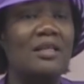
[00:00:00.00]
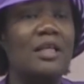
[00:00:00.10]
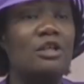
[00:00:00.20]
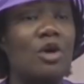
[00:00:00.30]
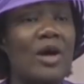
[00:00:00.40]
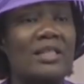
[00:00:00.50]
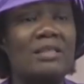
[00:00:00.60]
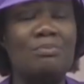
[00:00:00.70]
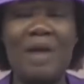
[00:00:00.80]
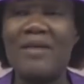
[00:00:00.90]
the toys,
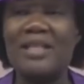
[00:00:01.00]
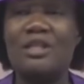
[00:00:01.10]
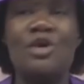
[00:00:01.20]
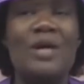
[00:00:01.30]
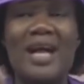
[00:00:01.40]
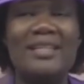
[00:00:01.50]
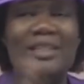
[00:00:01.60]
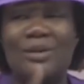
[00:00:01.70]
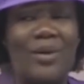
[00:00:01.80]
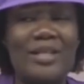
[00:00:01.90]
parents, look at
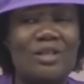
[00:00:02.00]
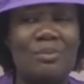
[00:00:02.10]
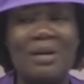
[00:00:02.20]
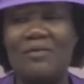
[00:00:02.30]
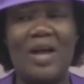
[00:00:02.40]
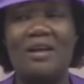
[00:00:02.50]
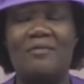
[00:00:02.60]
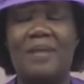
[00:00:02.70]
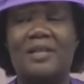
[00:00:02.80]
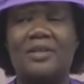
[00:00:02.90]
the toys you bring out
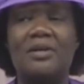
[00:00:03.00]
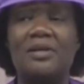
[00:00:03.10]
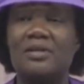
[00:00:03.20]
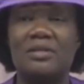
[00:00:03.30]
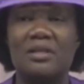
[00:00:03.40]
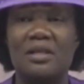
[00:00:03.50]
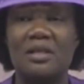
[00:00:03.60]
of McDonald's.